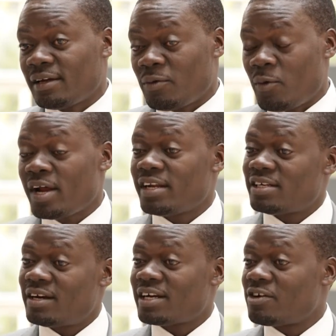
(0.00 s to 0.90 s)
one
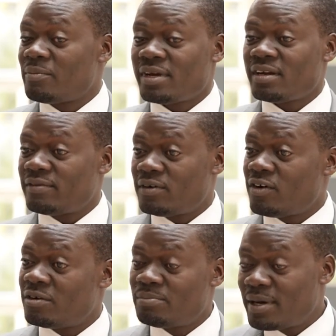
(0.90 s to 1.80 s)
that I'll recommend for
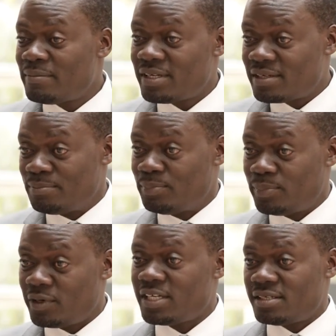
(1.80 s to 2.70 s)
all public
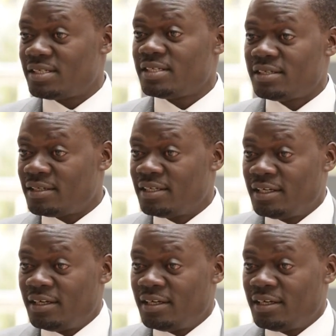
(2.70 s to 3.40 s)
policy